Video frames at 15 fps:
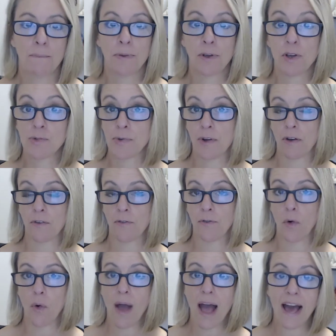Because we've got
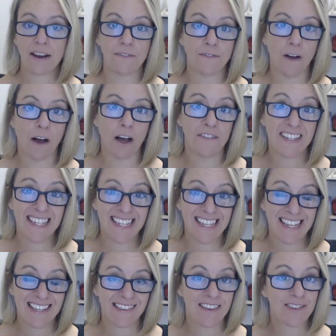4 out of 5
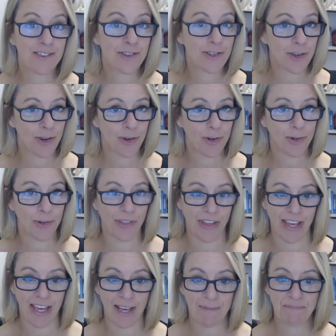ticks circled
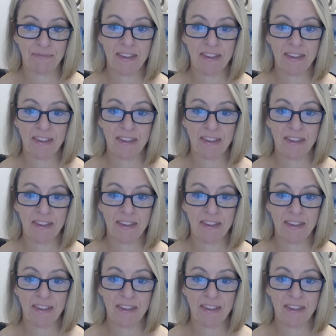there.